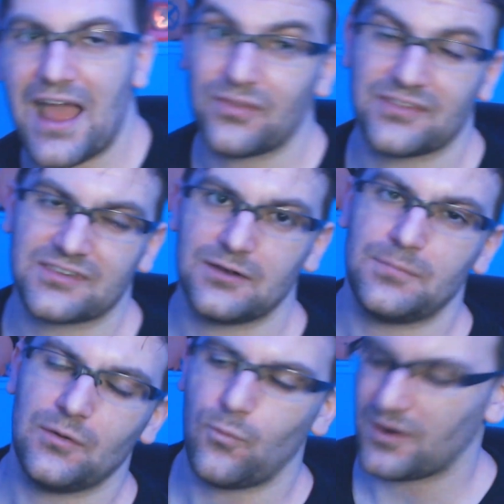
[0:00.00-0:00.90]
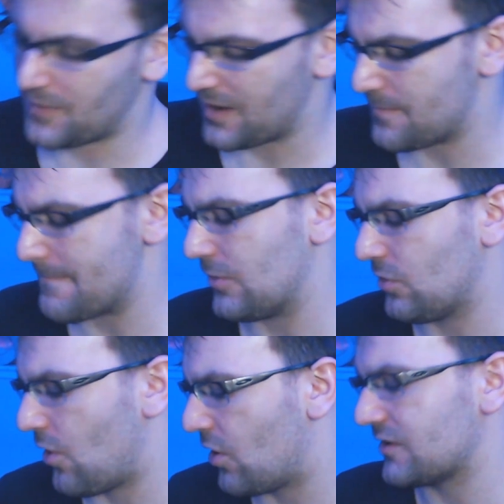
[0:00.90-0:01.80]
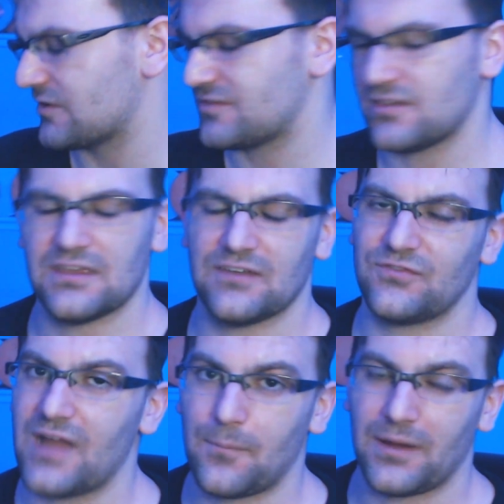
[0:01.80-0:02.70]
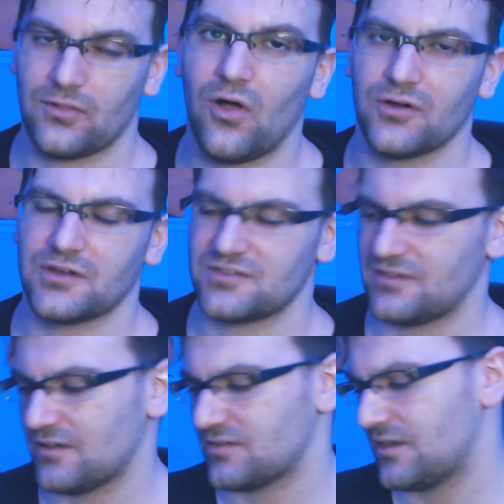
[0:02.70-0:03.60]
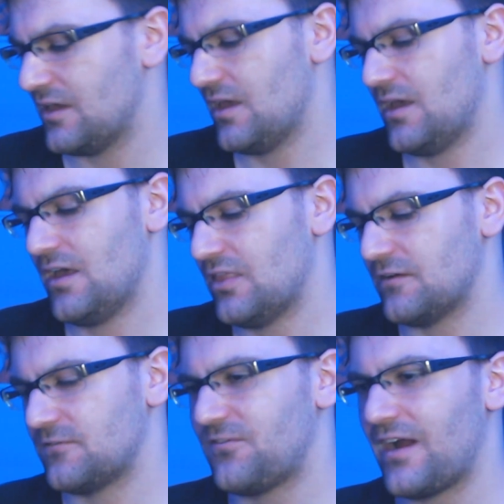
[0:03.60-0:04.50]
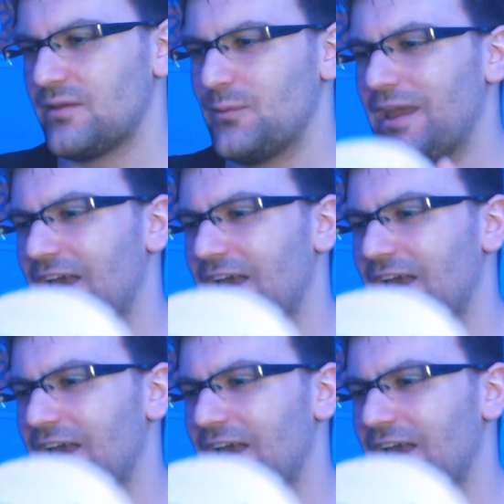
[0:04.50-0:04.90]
that's going to be one of my longest, if not my longest disc. Then finally, we have